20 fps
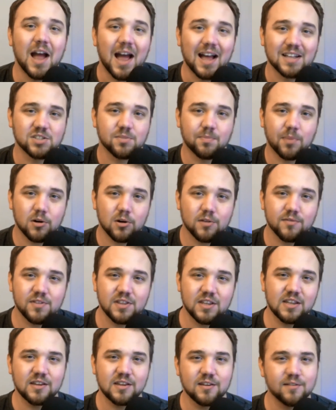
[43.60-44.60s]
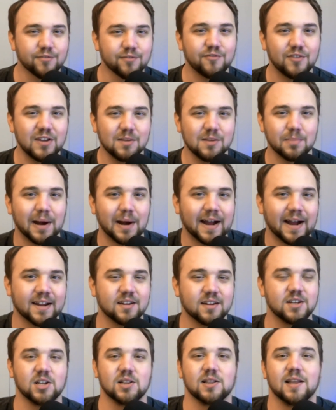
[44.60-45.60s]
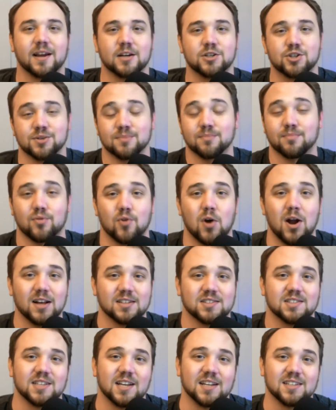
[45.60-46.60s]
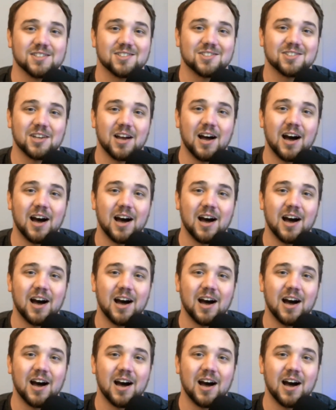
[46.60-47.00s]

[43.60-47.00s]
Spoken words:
As a part of the feedback collection process,